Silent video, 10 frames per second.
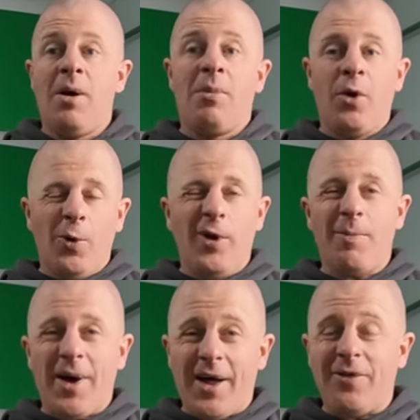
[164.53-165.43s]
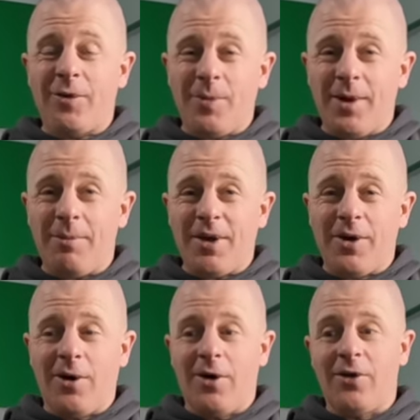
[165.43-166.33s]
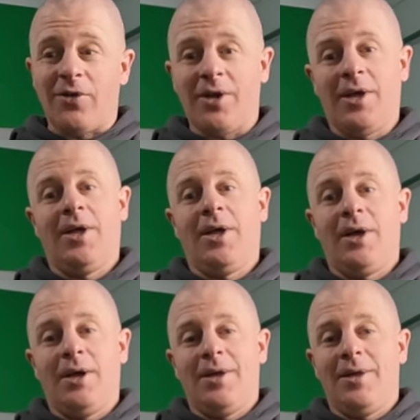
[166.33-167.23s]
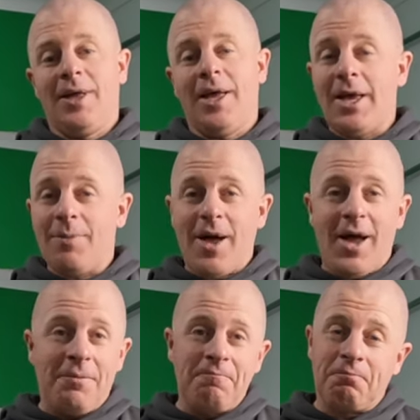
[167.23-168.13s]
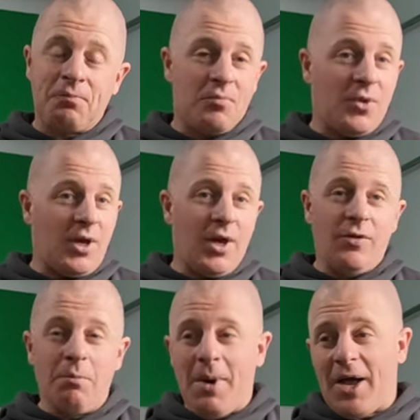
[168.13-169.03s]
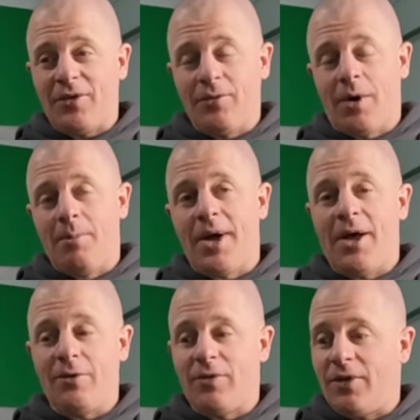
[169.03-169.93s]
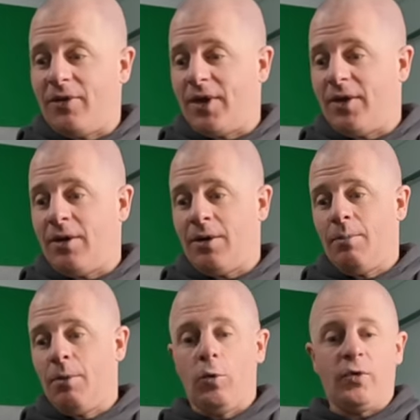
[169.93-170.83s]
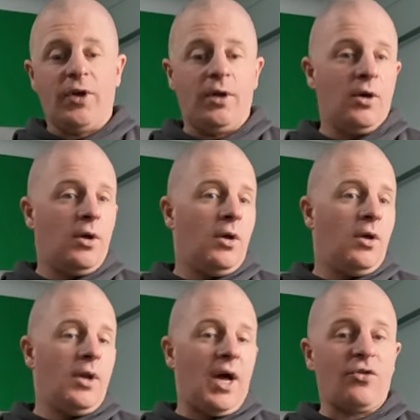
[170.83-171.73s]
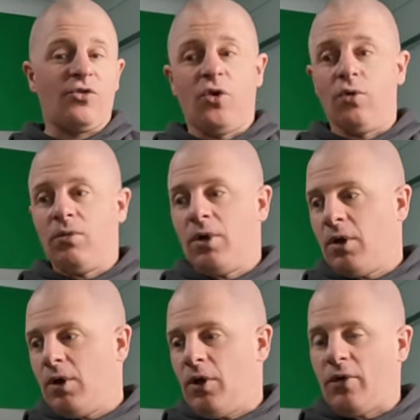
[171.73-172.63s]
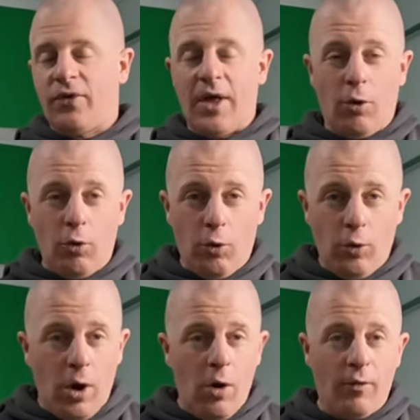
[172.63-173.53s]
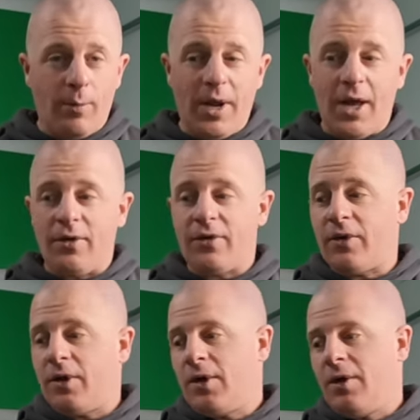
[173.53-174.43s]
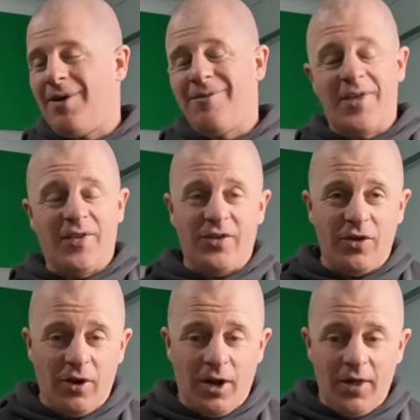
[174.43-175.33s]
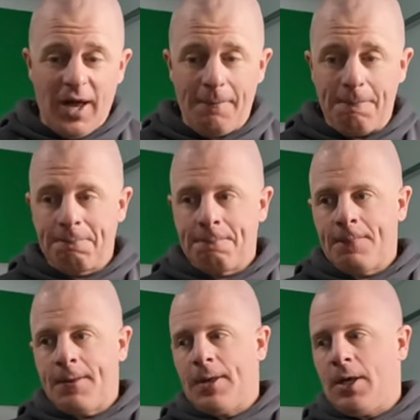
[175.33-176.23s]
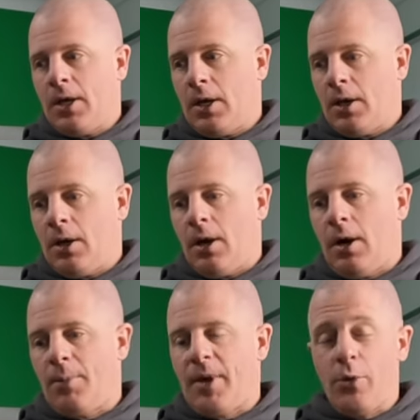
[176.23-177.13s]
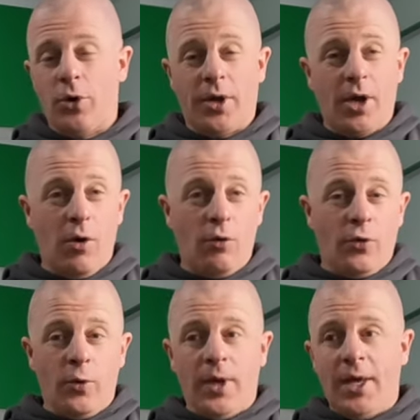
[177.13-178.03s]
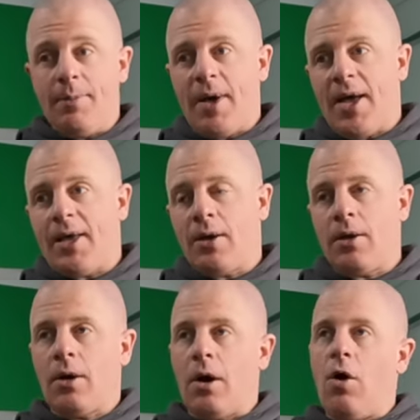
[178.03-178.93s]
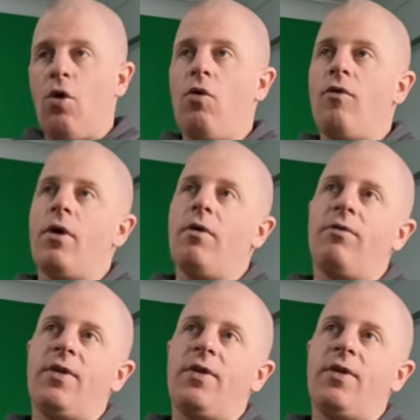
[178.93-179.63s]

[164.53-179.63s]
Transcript: pooing their pants a bit, because eBay is massive compared to Vinted, multinational. You can sell all over the place, and Vinted's not like that. Are people going to go to eBay over